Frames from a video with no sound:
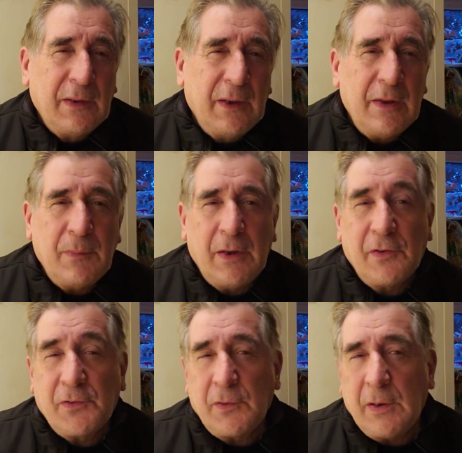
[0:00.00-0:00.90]
in
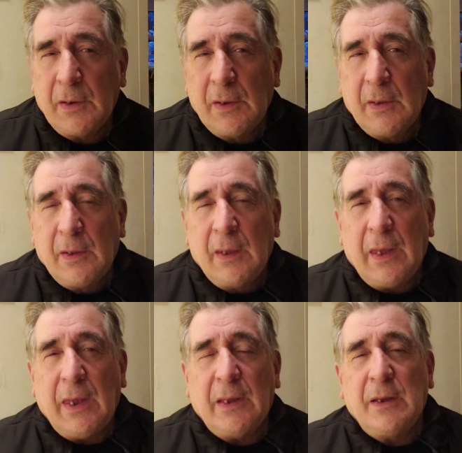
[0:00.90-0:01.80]
ministry.
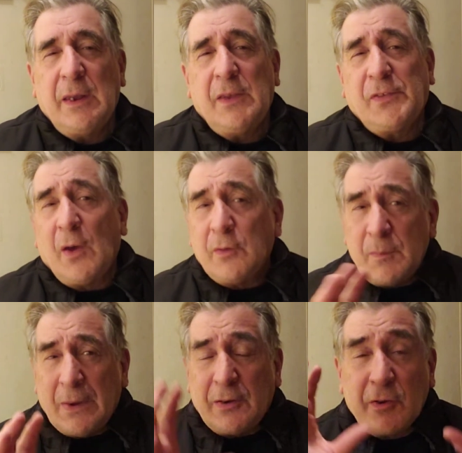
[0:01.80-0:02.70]
And it's only
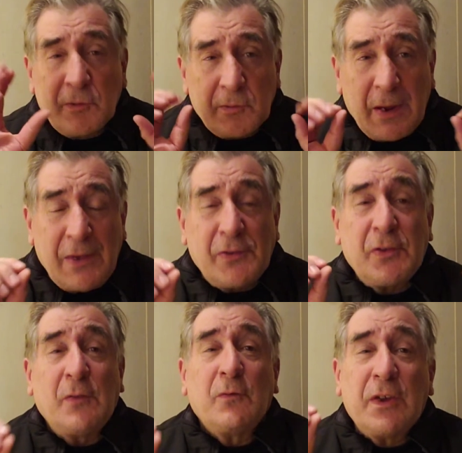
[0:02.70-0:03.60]
by the grace
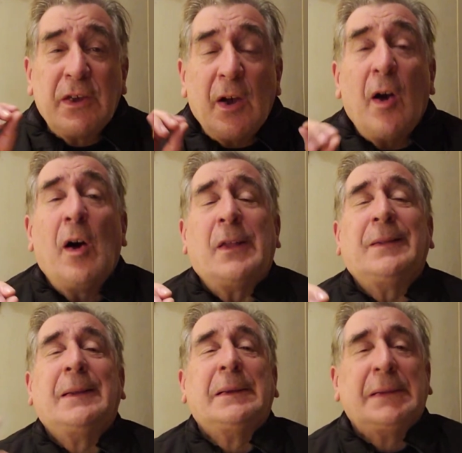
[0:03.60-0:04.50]
of God
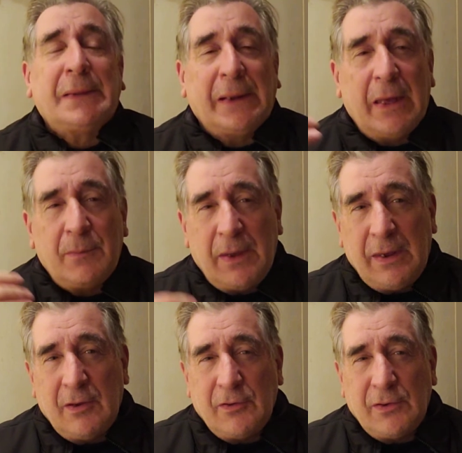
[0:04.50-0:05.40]
that I'm
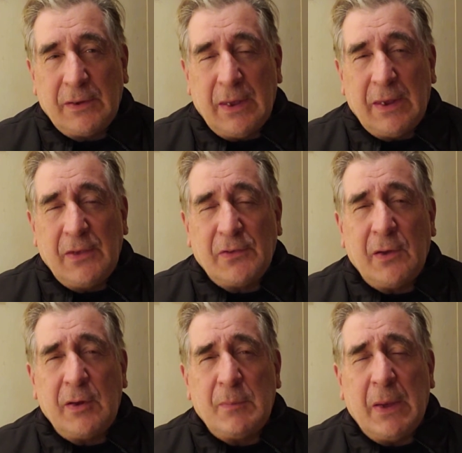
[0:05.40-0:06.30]
here today. It's
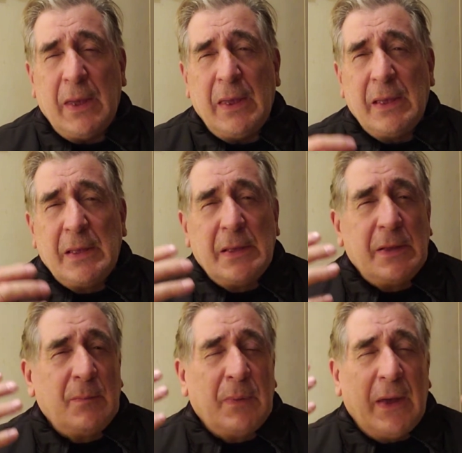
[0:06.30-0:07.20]
only by
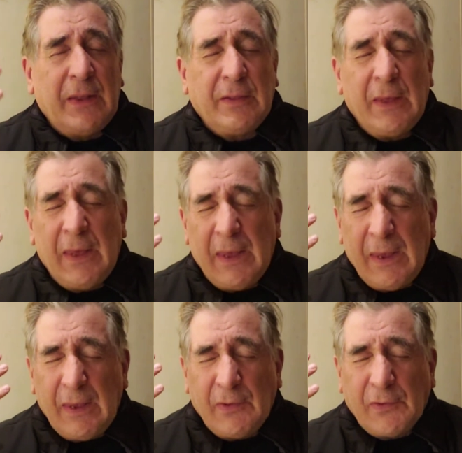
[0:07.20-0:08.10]

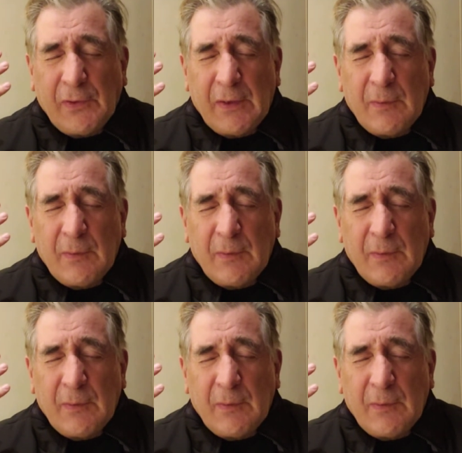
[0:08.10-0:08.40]
his